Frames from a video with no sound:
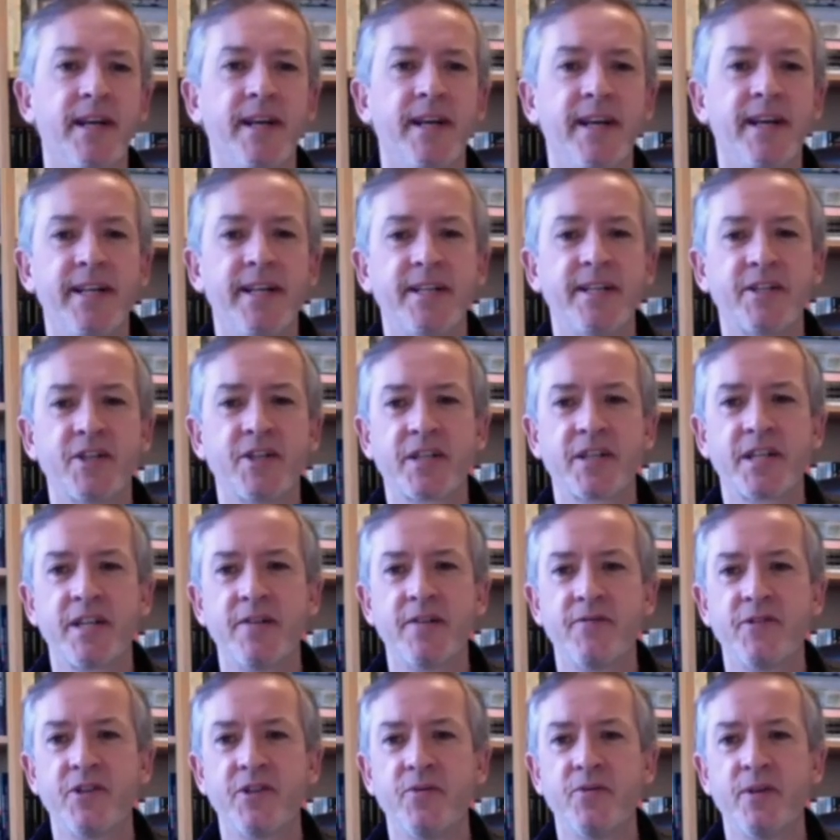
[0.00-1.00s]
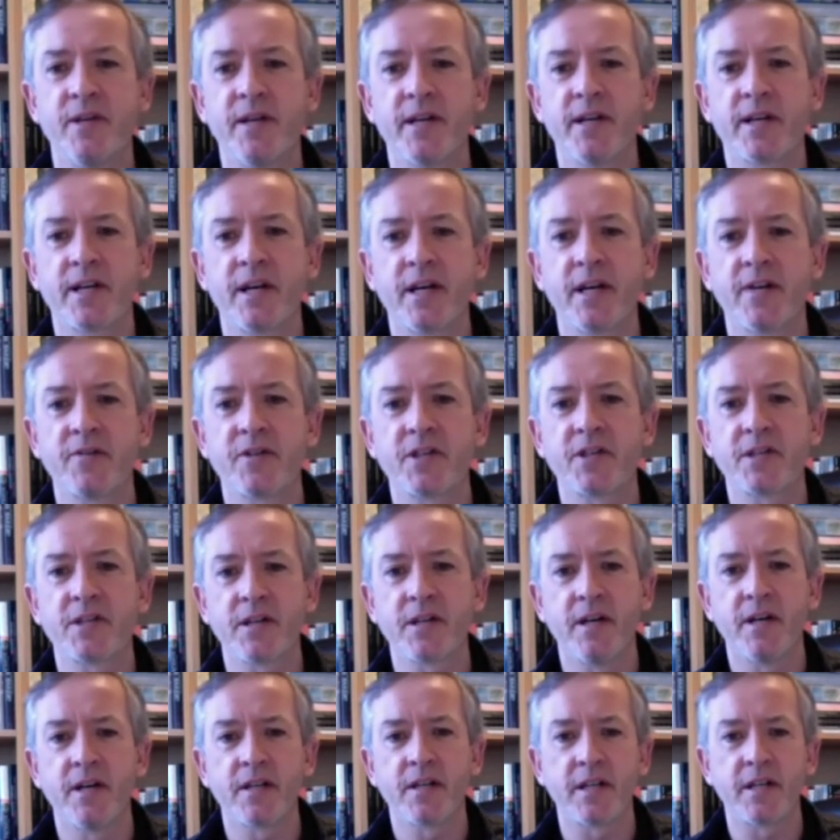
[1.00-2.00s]
It just gives you a, a kind of
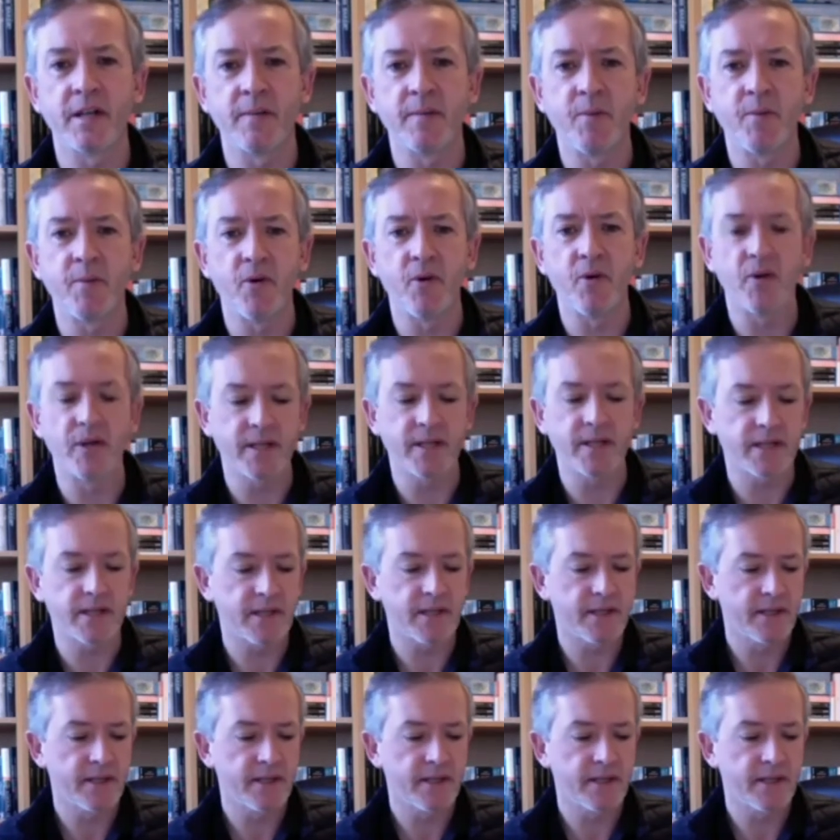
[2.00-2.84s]
starting point.